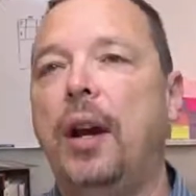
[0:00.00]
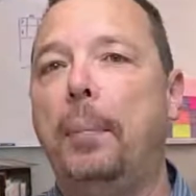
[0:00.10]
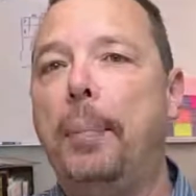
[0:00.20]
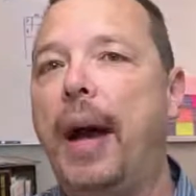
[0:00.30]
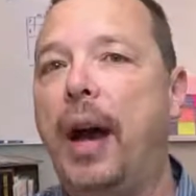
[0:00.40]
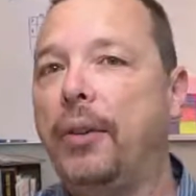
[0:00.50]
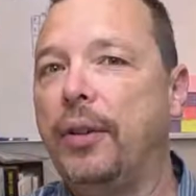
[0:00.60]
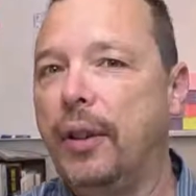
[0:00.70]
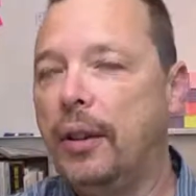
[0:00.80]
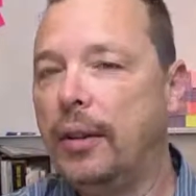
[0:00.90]
about
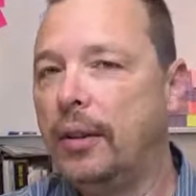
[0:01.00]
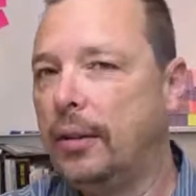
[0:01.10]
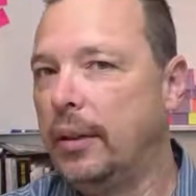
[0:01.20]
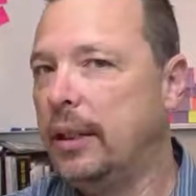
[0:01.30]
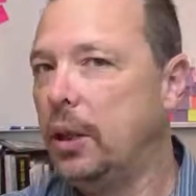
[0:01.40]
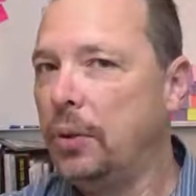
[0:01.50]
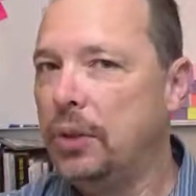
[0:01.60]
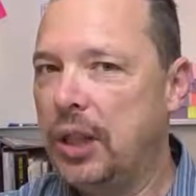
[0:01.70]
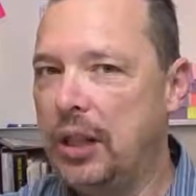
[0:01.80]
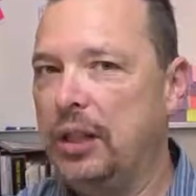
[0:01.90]
this whole
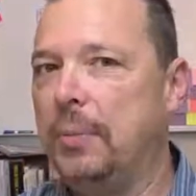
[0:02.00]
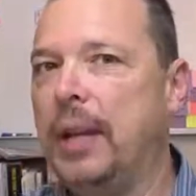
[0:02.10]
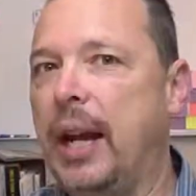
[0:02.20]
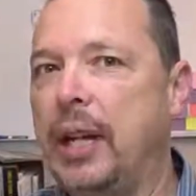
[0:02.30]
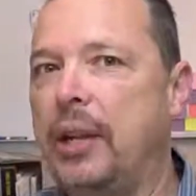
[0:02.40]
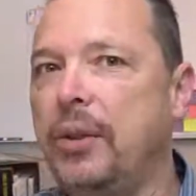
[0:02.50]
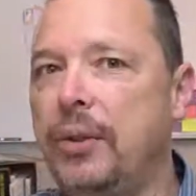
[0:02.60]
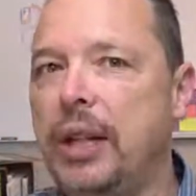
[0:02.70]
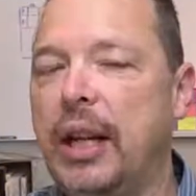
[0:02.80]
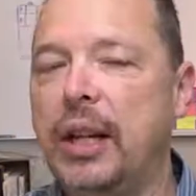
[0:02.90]
system that I
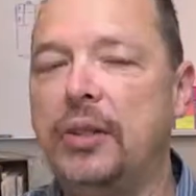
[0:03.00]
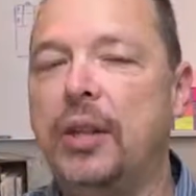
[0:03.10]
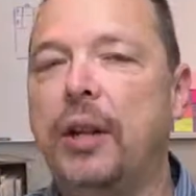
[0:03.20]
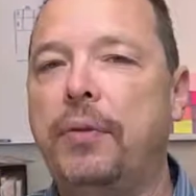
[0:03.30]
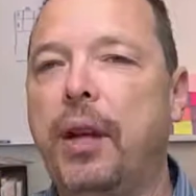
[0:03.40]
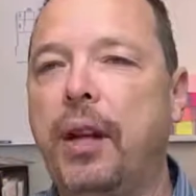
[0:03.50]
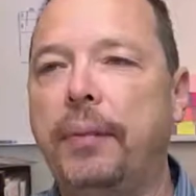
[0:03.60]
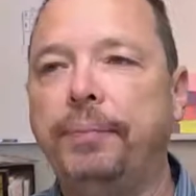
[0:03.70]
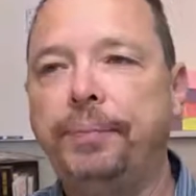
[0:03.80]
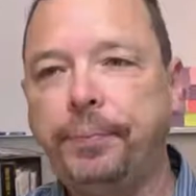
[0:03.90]
use to get stuff
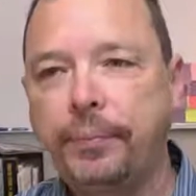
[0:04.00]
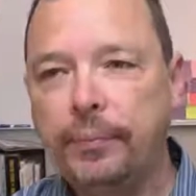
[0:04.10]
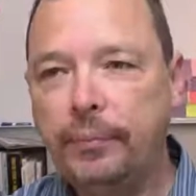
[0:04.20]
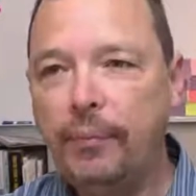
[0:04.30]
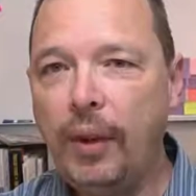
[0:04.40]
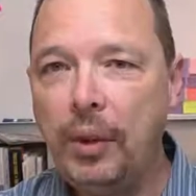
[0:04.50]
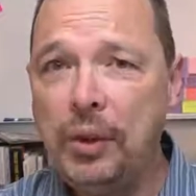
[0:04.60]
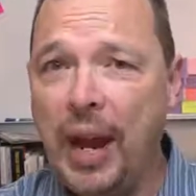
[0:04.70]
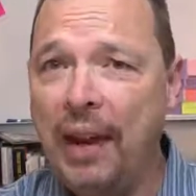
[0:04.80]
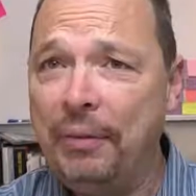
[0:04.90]
done, you
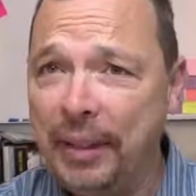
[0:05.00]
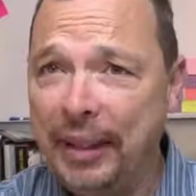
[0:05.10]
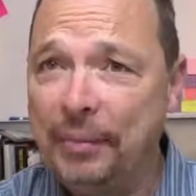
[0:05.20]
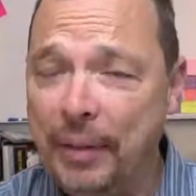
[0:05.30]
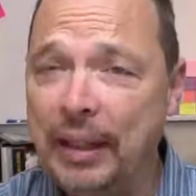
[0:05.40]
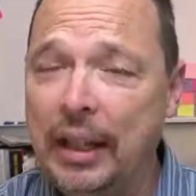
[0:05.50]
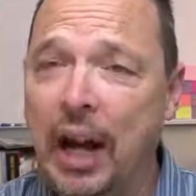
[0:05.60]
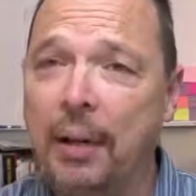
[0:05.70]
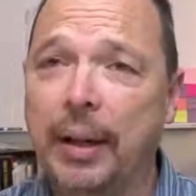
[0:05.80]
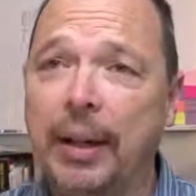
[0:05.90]
have to leave me a
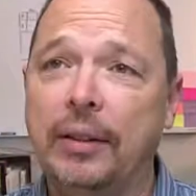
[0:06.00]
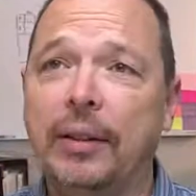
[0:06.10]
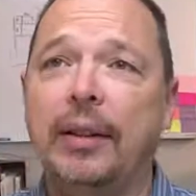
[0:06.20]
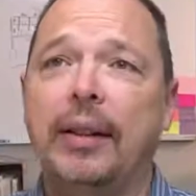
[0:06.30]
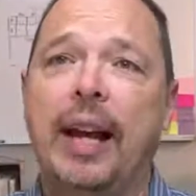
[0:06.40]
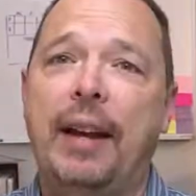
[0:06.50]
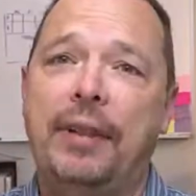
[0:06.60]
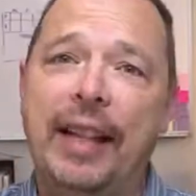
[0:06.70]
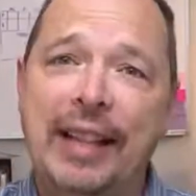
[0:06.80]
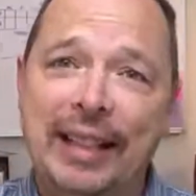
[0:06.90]
comment. And I have
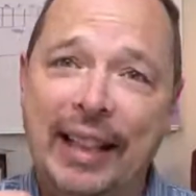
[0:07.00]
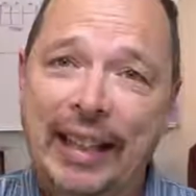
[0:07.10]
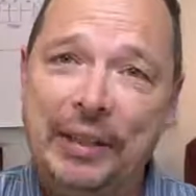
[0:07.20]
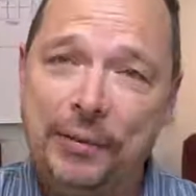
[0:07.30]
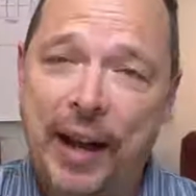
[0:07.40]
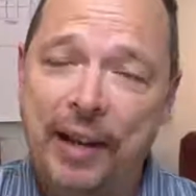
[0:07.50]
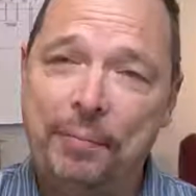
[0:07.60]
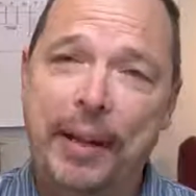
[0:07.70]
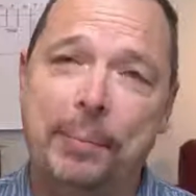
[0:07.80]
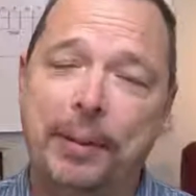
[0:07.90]
to get at least 5
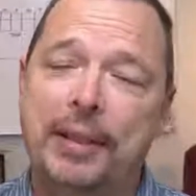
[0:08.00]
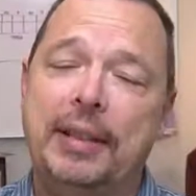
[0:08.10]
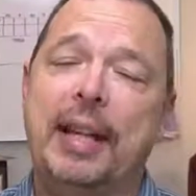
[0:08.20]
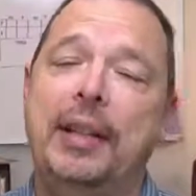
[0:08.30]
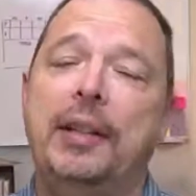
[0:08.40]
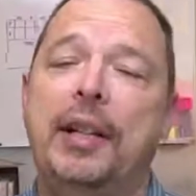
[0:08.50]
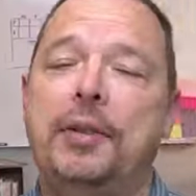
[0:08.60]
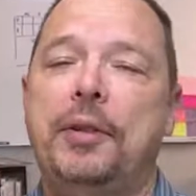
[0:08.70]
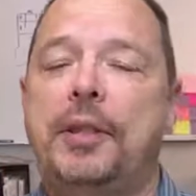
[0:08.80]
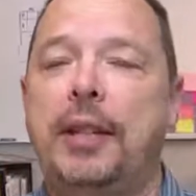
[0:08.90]
people to say they're
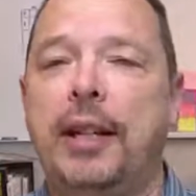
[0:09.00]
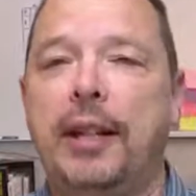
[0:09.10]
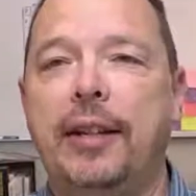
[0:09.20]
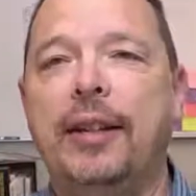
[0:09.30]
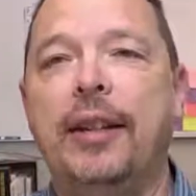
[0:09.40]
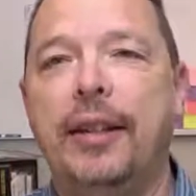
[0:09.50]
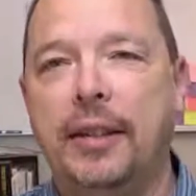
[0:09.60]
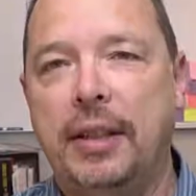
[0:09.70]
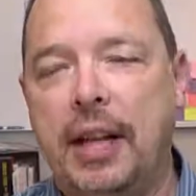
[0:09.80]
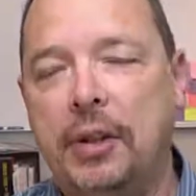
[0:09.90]
interested in it,
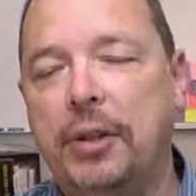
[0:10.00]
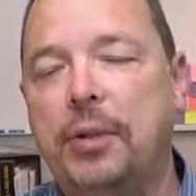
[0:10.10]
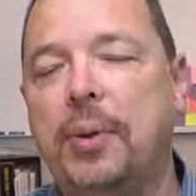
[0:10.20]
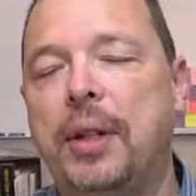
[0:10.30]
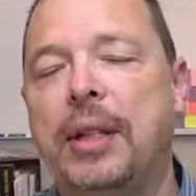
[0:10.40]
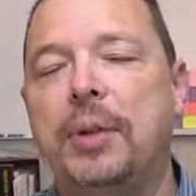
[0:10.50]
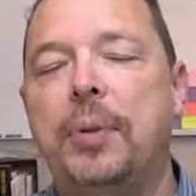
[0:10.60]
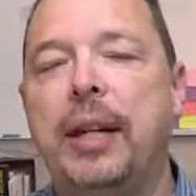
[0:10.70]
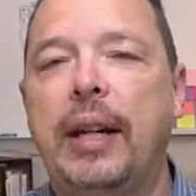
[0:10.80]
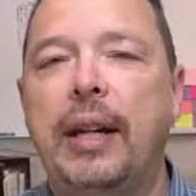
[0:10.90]
and then I'll do one this
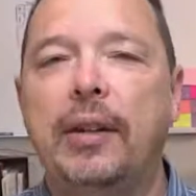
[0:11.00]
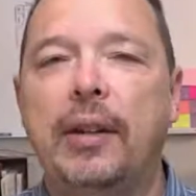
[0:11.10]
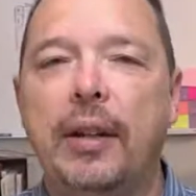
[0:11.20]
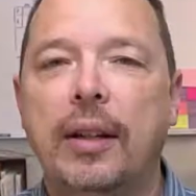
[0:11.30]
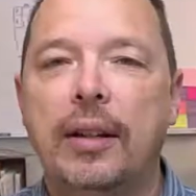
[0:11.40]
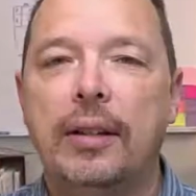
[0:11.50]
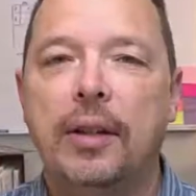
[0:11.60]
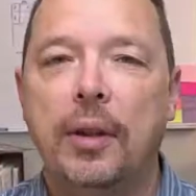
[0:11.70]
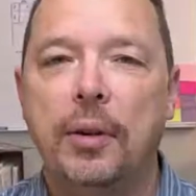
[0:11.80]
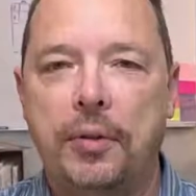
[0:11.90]
weekend.
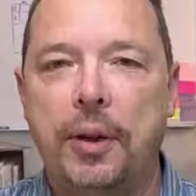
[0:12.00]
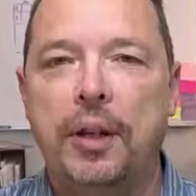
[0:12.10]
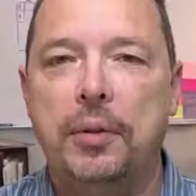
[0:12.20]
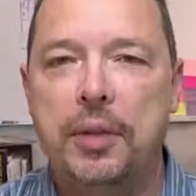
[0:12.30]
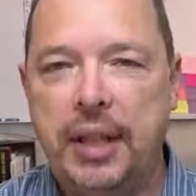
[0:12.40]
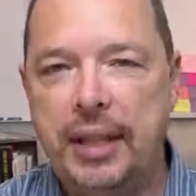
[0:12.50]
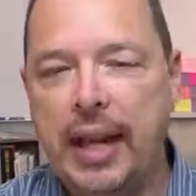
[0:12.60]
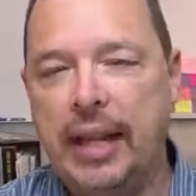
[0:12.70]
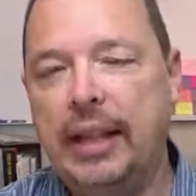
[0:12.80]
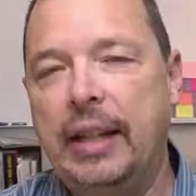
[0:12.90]
So if you're interested in
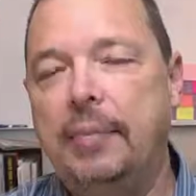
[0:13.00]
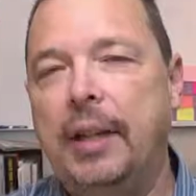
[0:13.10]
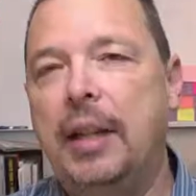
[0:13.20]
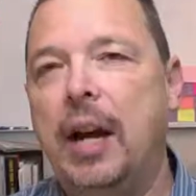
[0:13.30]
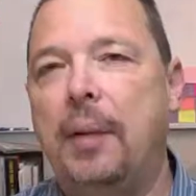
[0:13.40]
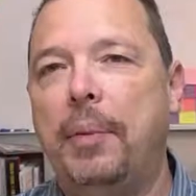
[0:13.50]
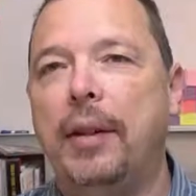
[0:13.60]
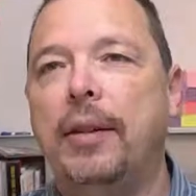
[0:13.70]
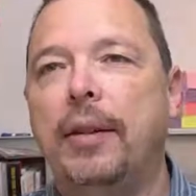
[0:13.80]
that, leave me a comment